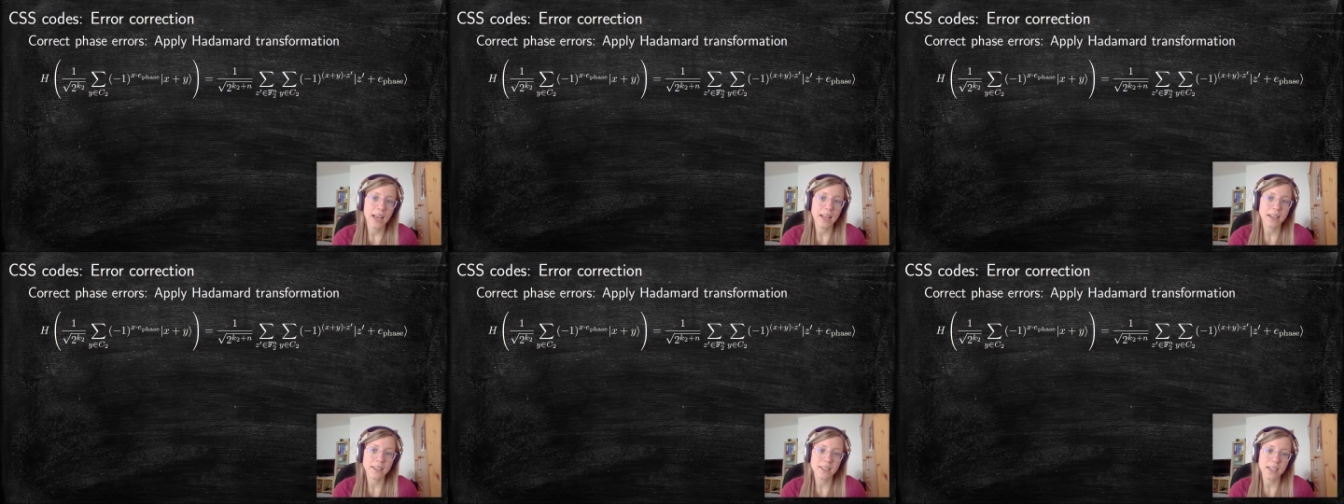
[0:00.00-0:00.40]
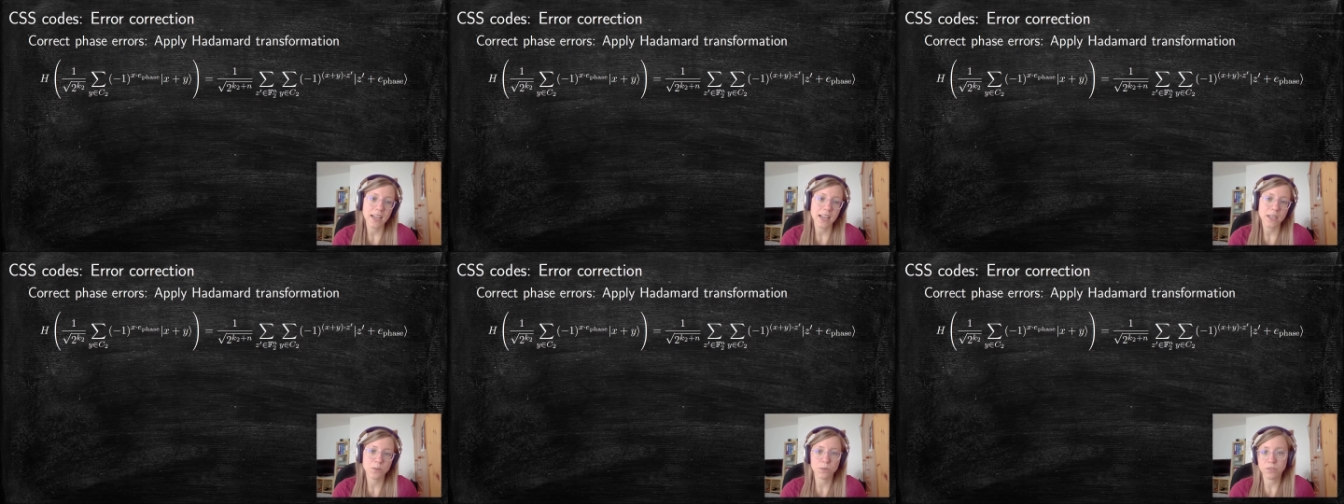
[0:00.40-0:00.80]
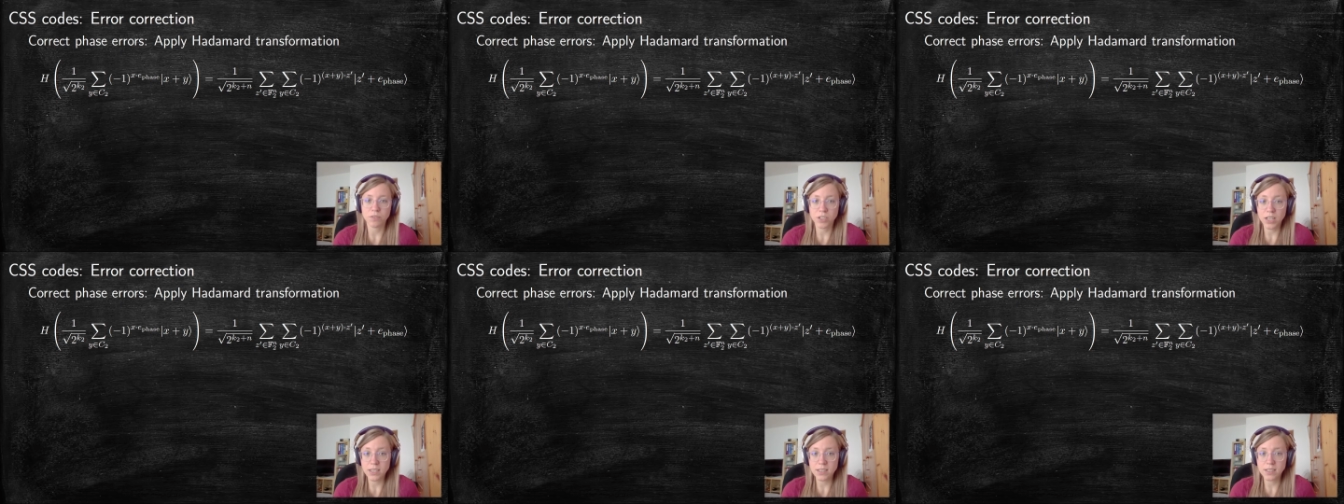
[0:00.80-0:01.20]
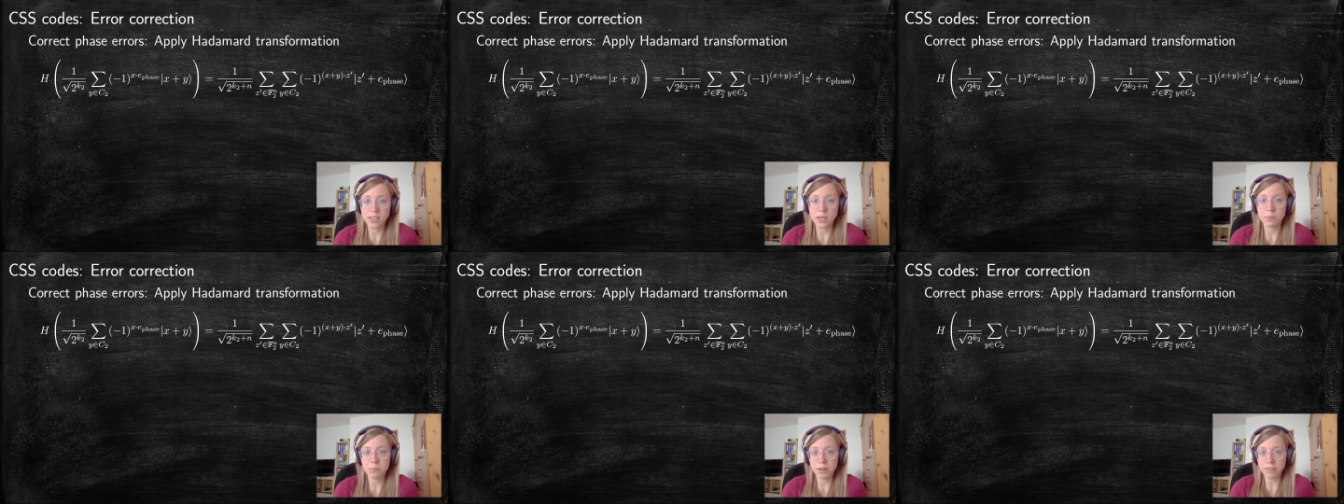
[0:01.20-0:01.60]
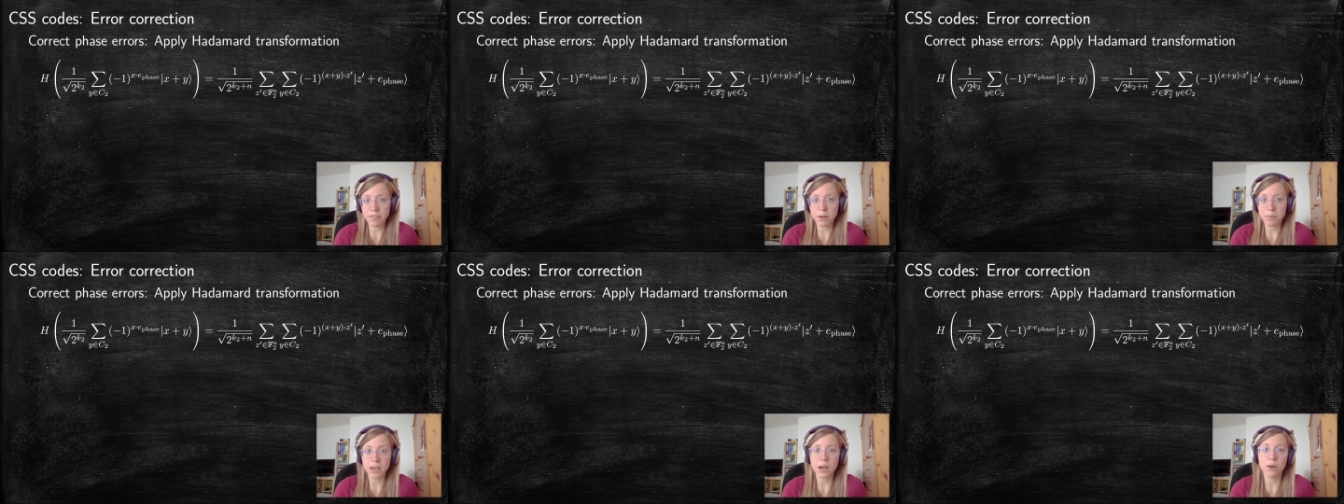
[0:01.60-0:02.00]
And as we have just seen, bit
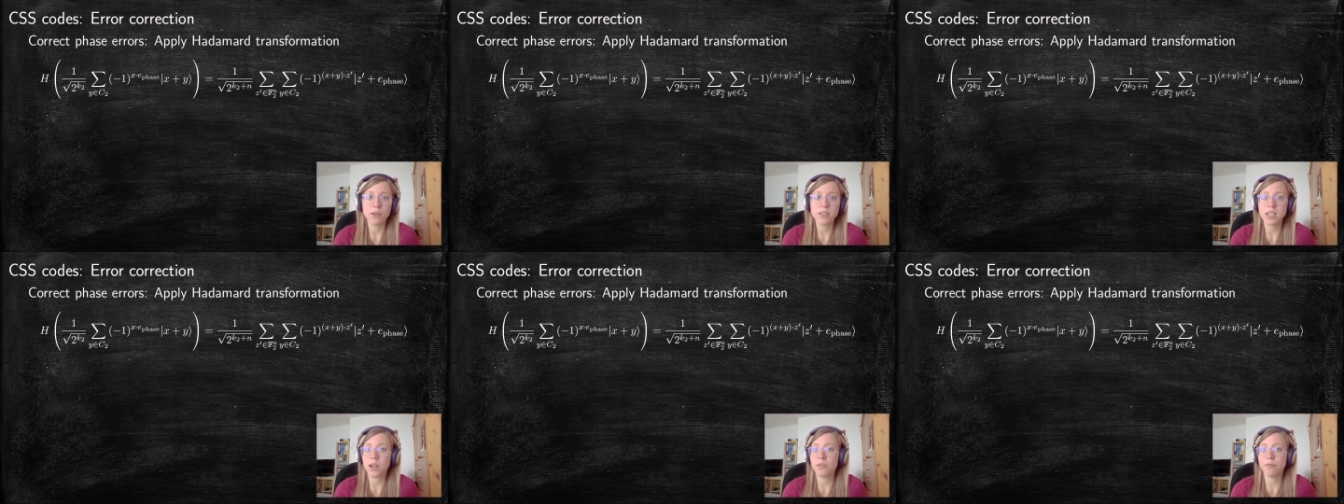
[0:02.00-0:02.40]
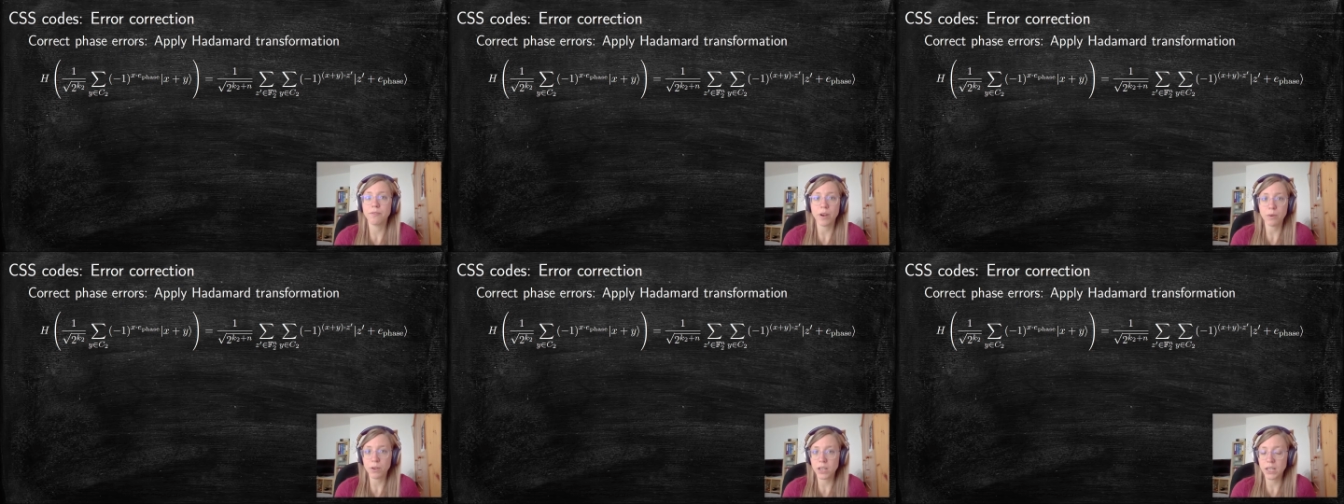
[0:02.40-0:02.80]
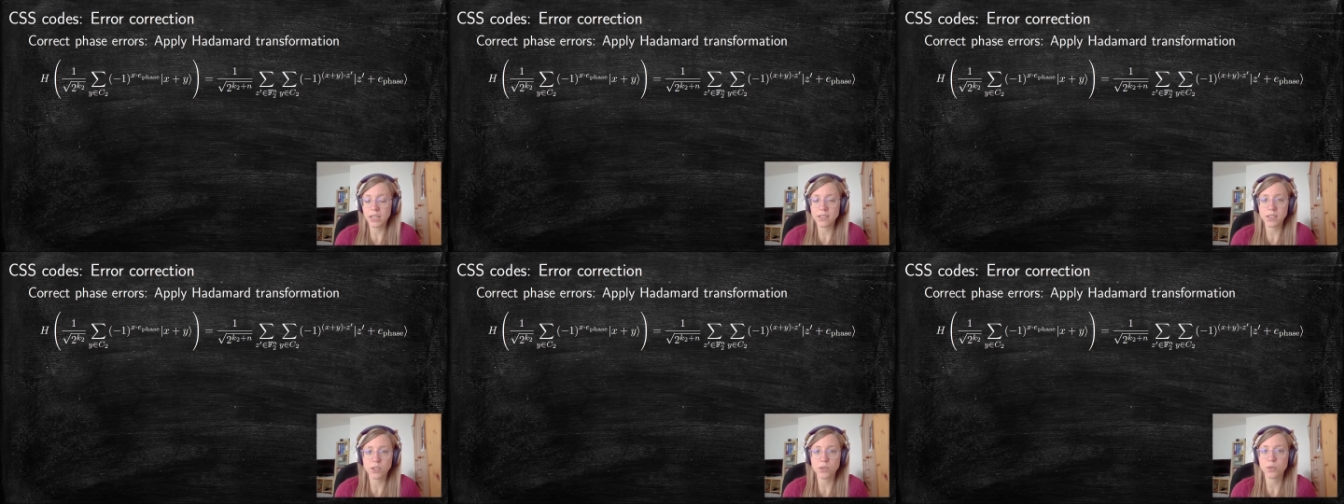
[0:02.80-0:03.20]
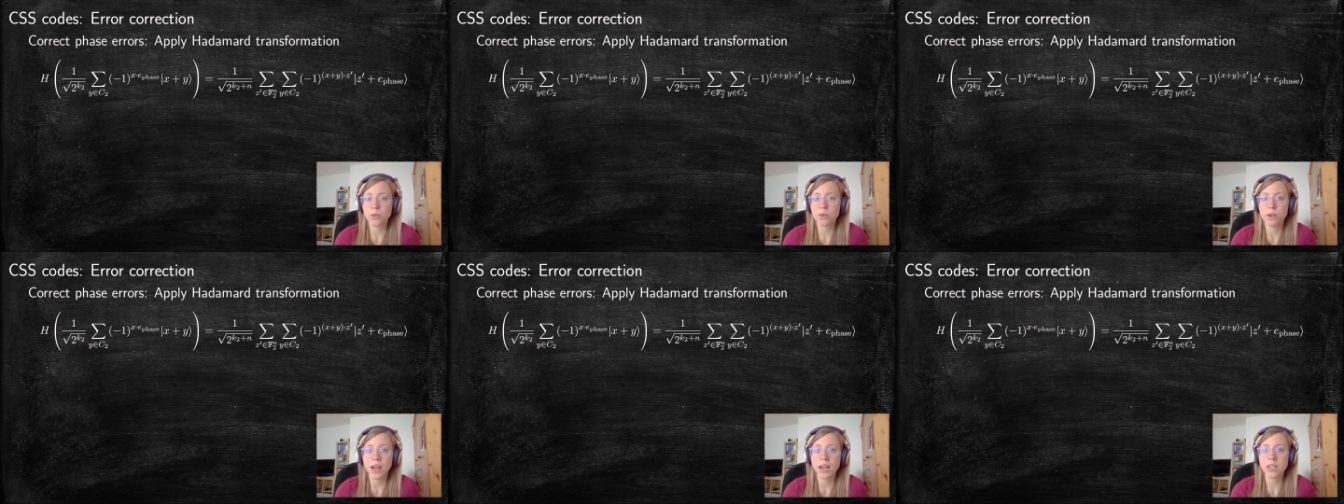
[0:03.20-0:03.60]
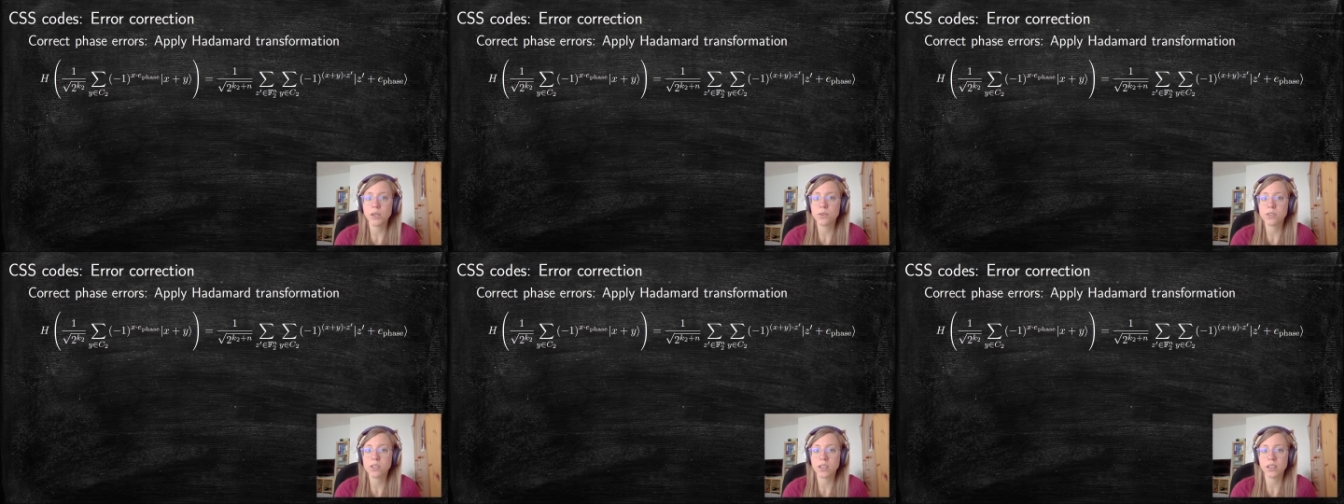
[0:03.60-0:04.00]
flip errors are very easy to correct
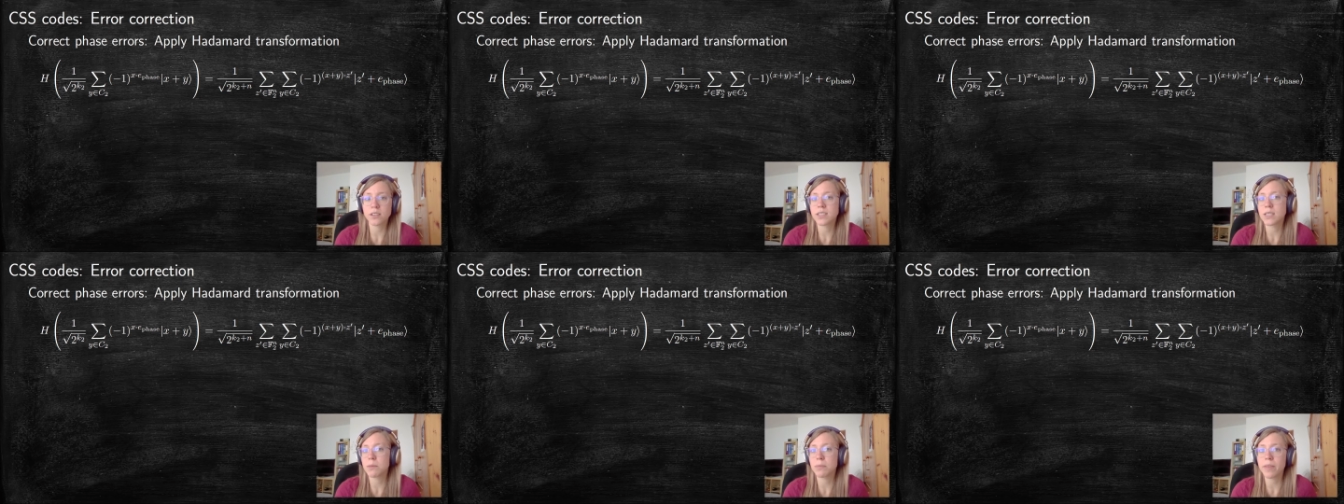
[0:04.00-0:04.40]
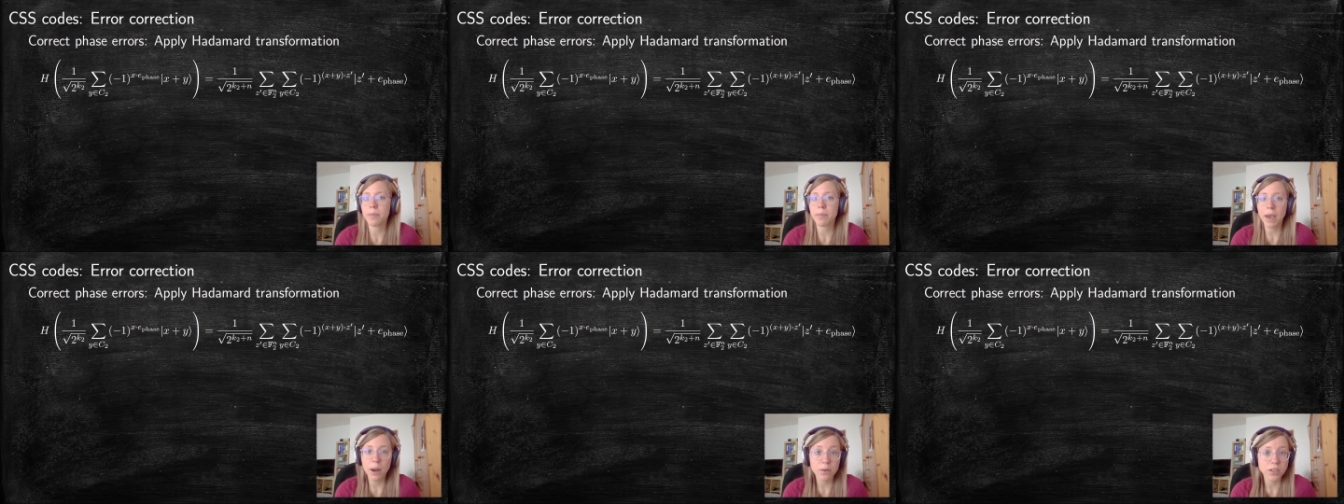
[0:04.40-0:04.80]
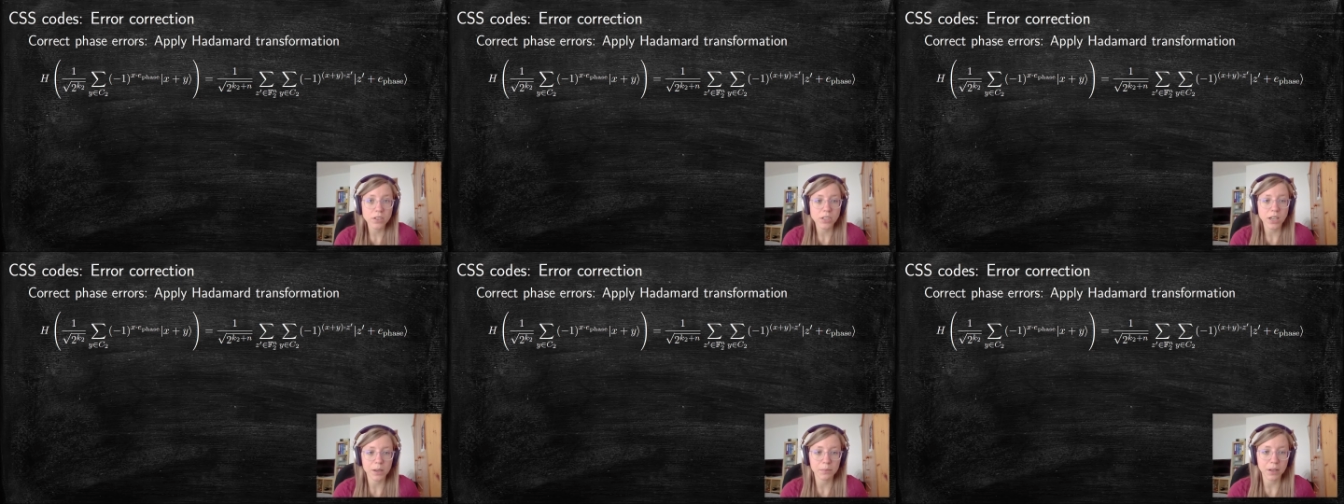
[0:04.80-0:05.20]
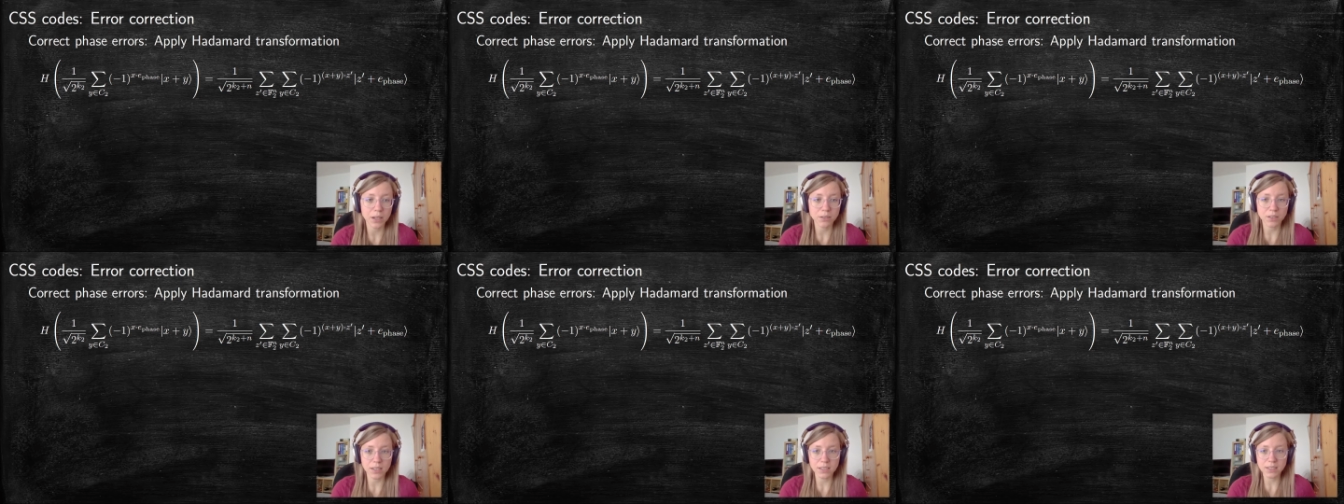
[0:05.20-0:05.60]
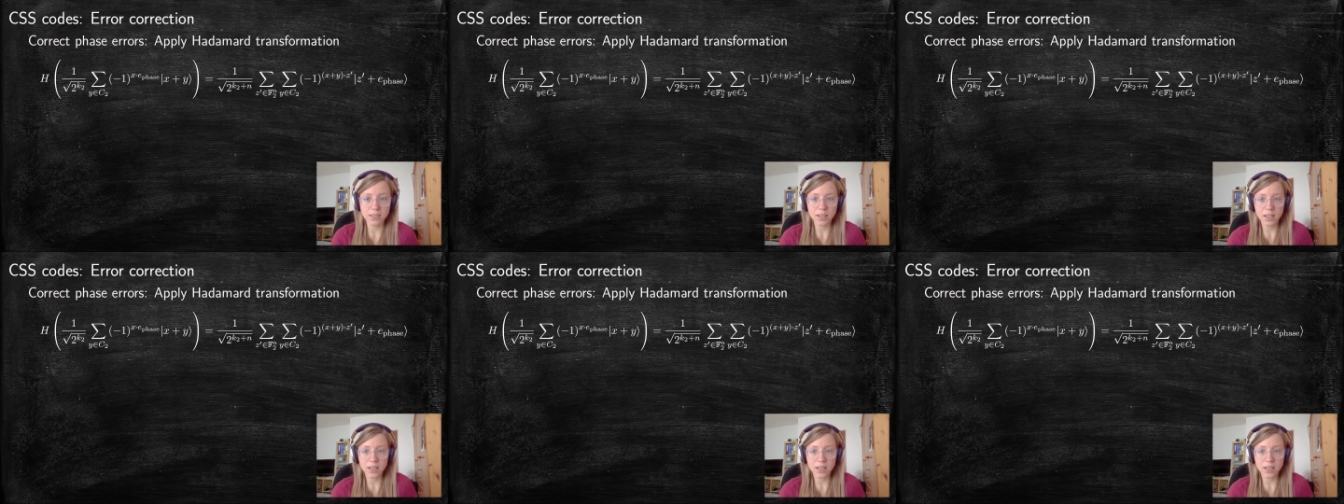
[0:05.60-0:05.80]
using simply the parity check matrix.